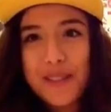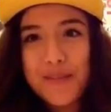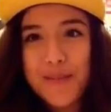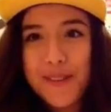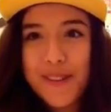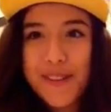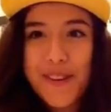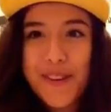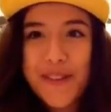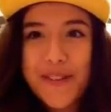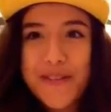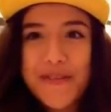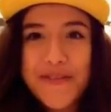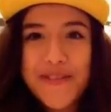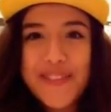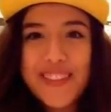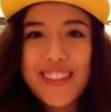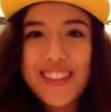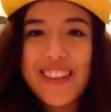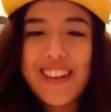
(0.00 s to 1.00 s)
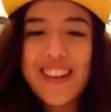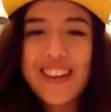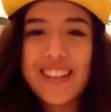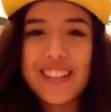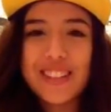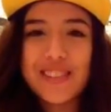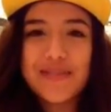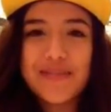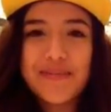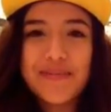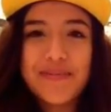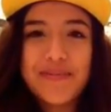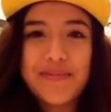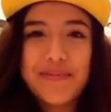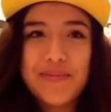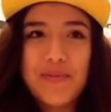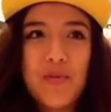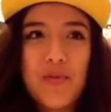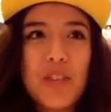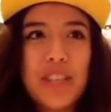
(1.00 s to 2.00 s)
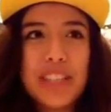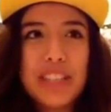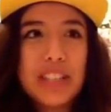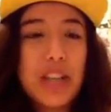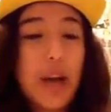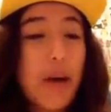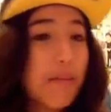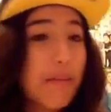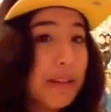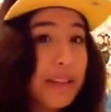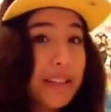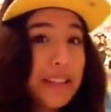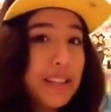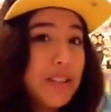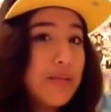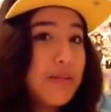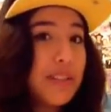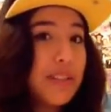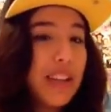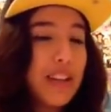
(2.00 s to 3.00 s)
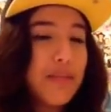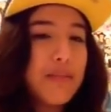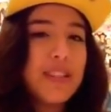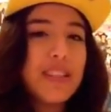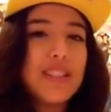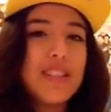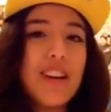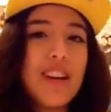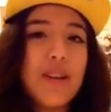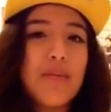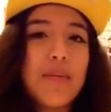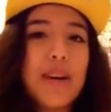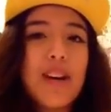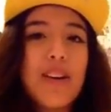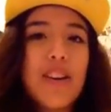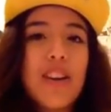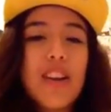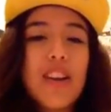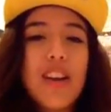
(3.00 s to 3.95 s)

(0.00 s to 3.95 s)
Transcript: below what topic you would like me to talk about.